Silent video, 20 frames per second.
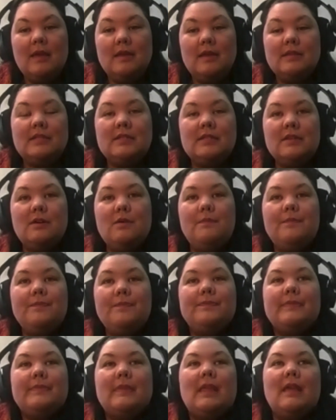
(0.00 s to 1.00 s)
So
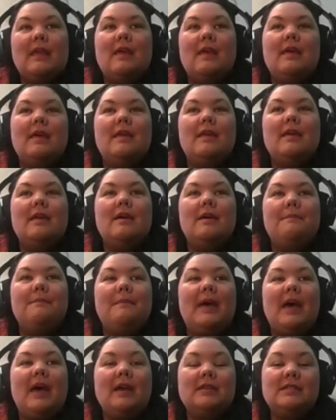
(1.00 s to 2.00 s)

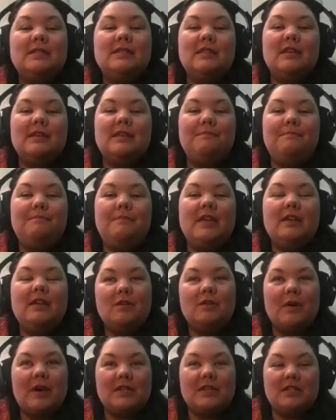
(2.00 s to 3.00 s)
back to the
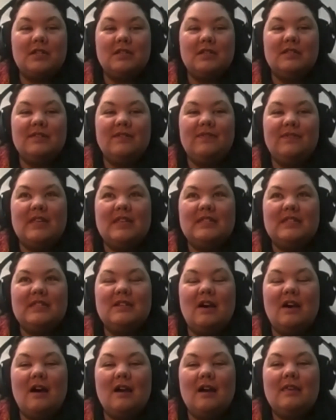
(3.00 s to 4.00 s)
big questions of this
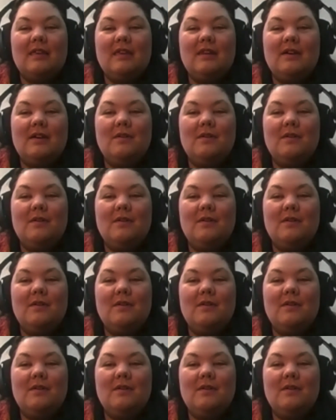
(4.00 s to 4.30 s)
talk,